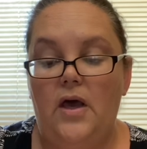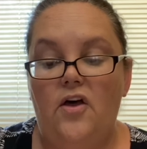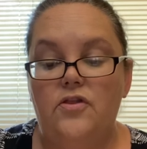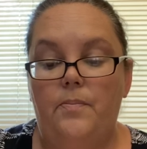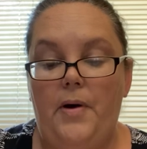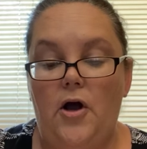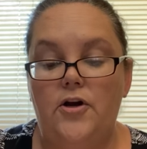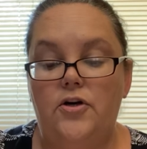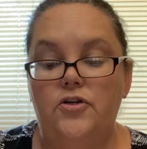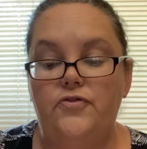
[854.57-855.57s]
The
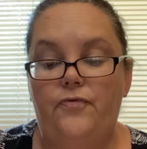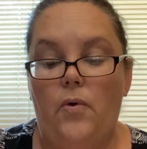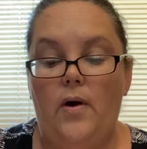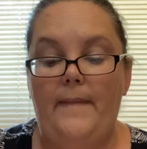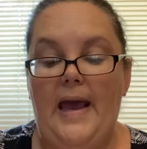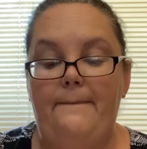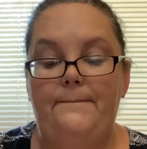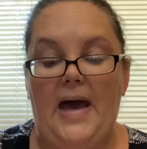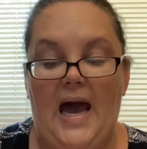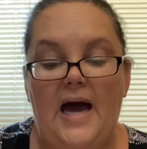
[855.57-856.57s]
particles form a
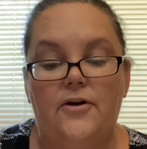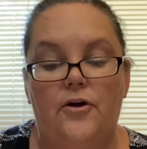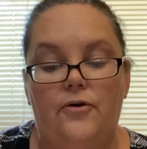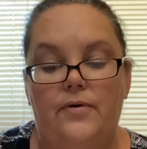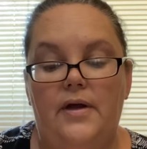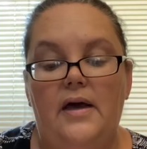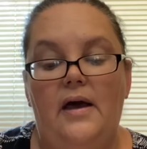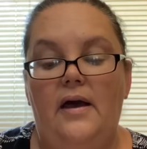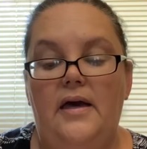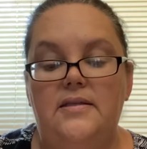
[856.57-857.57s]
pattern.
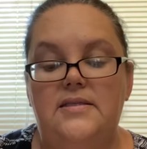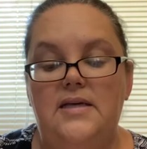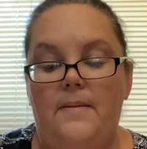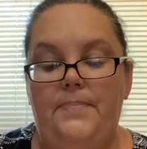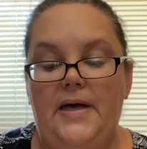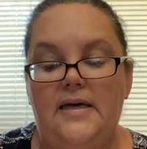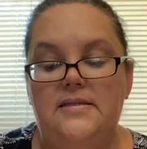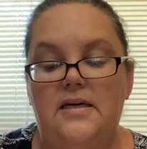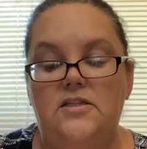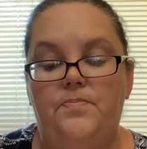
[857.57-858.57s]
In some
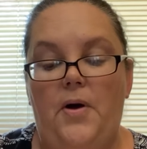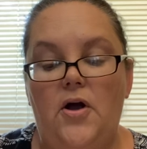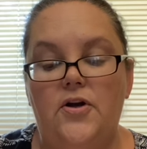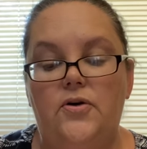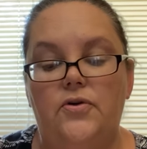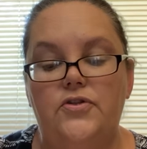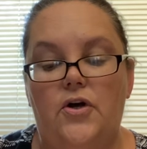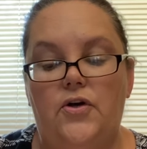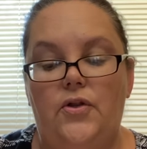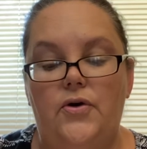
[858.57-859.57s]
places, particles
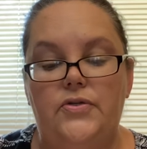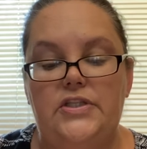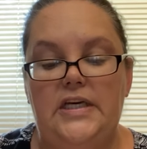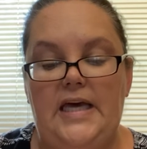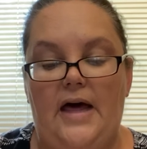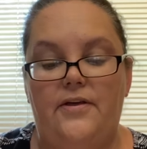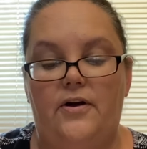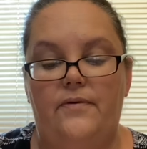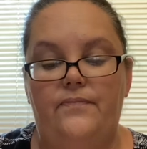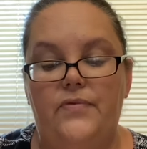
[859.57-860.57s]
are close
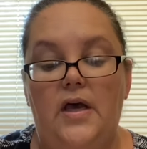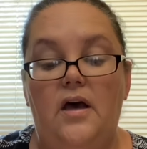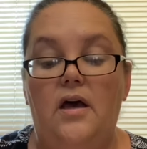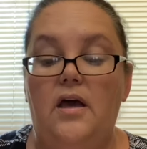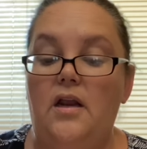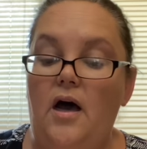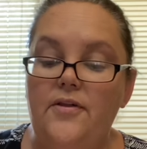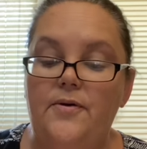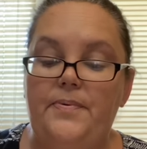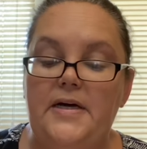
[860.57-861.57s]
together. In
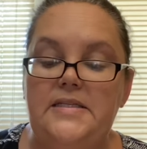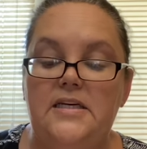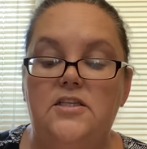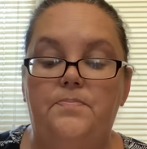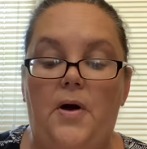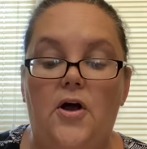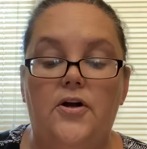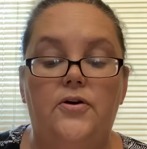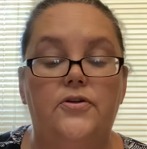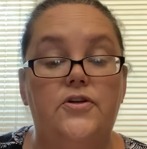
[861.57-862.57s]
other places,
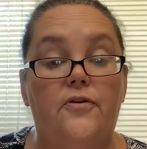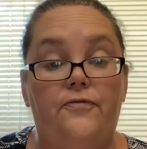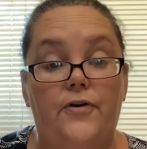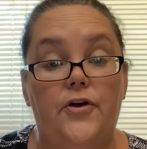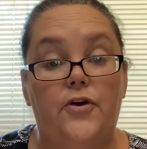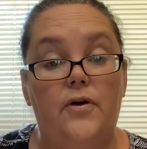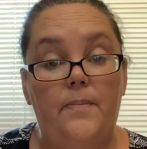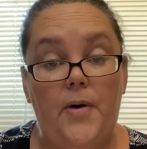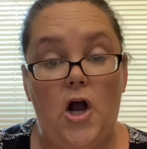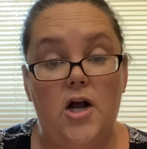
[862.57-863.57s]
particles are further
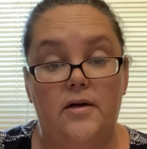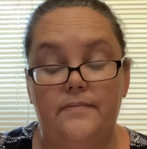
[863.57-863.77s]
apart.